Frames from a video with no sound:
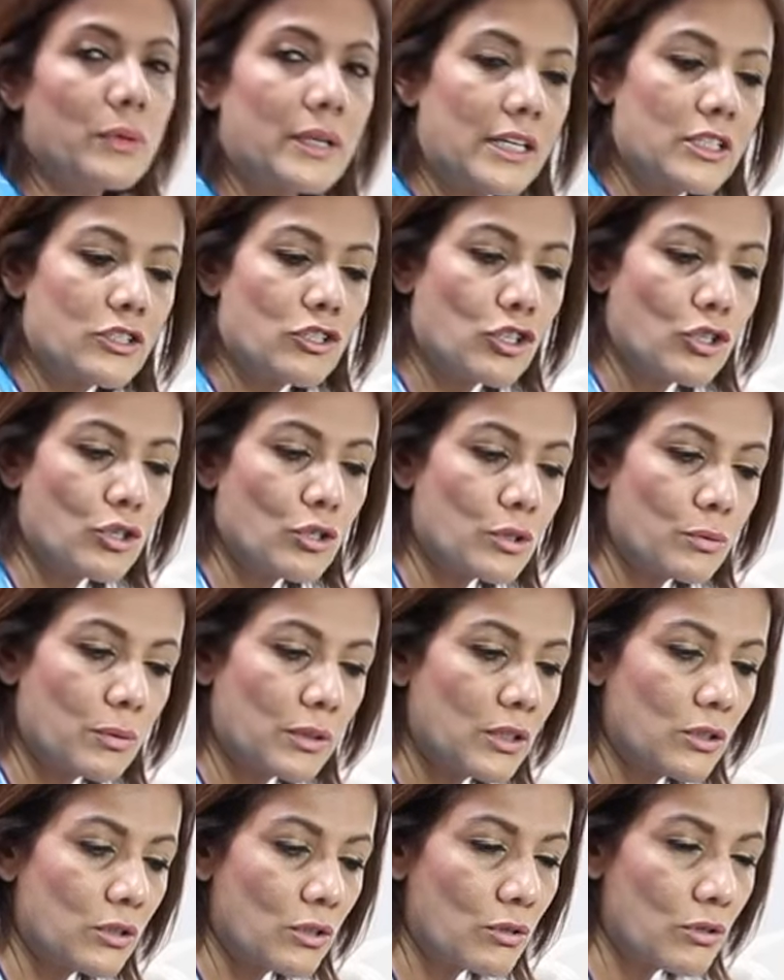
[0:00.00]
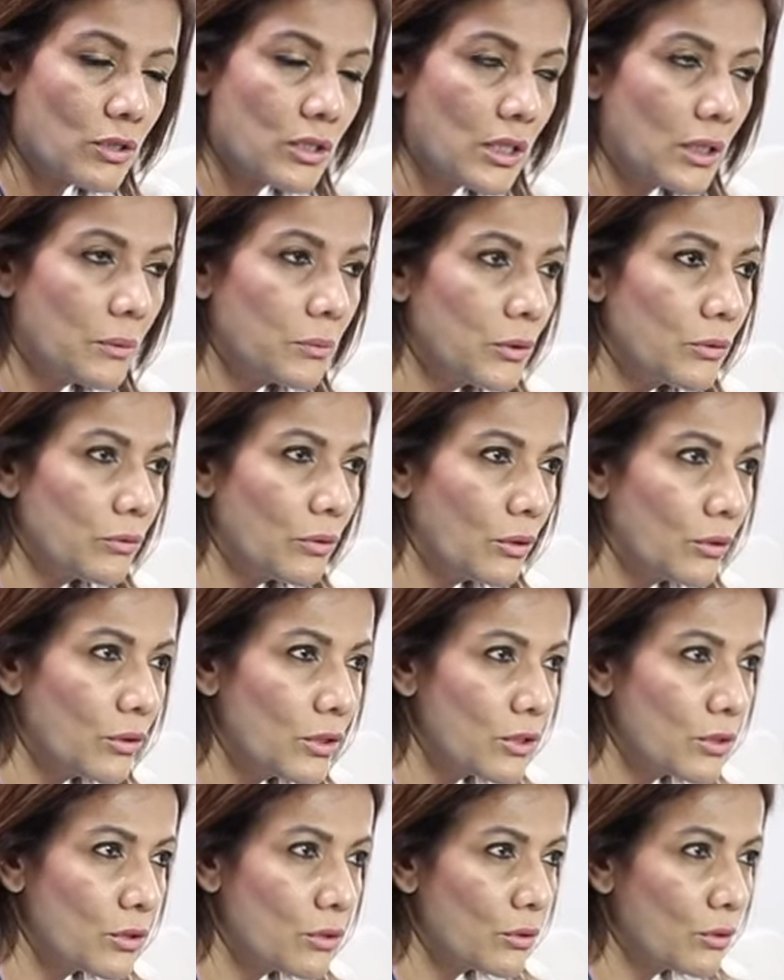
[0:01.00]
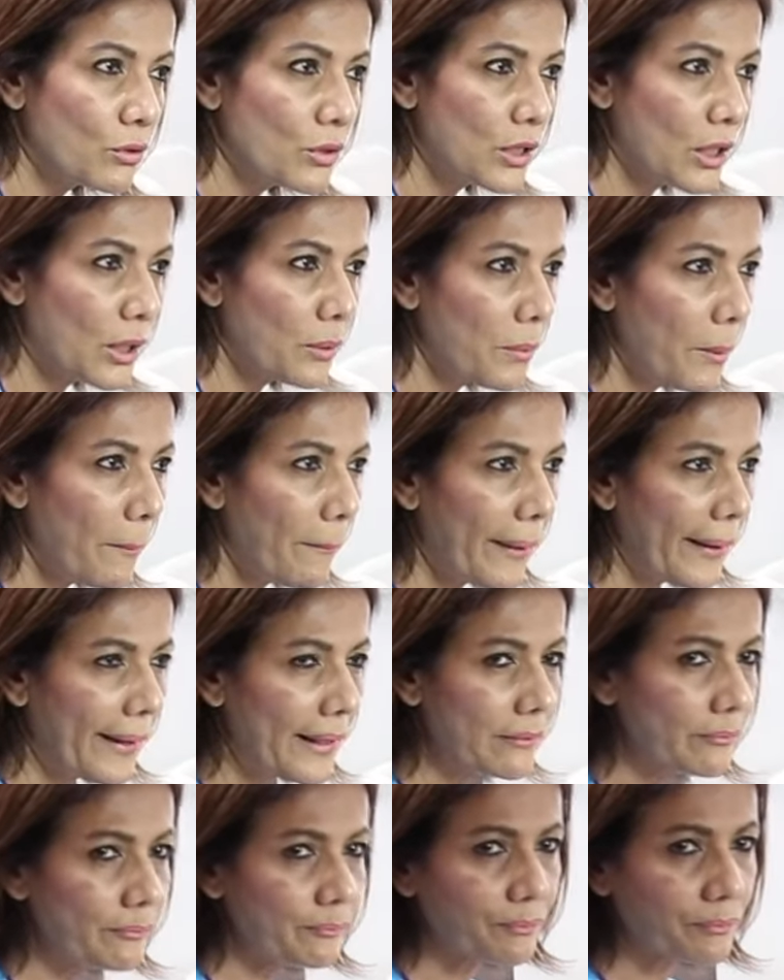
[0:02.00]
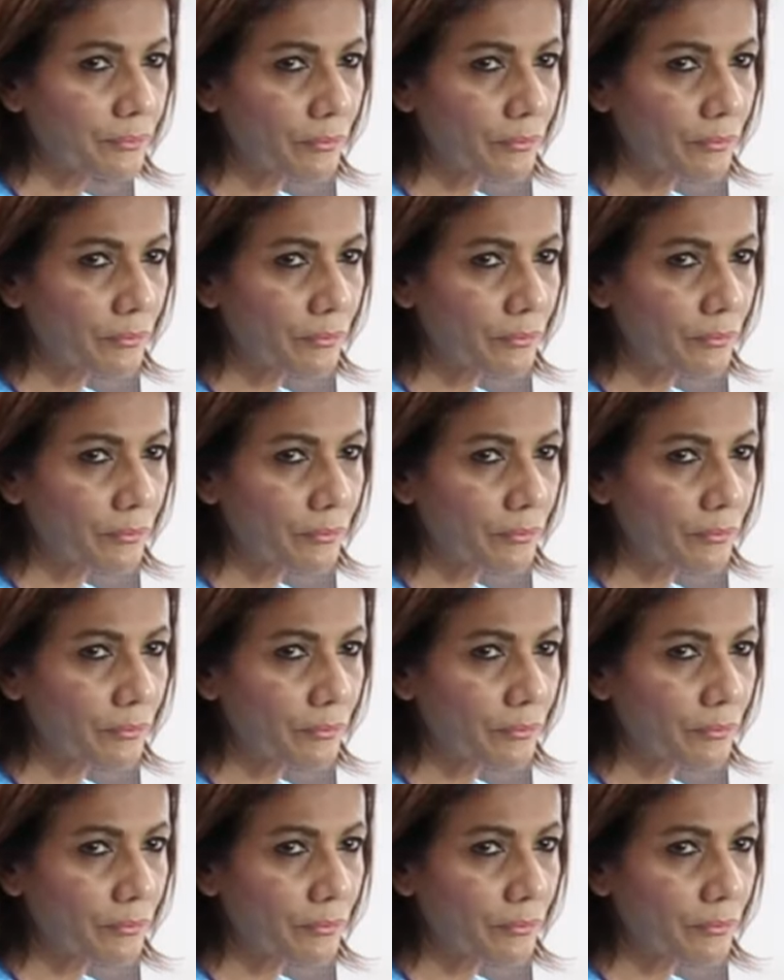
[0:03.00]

would I choose whether to use derma rollers or derma pen?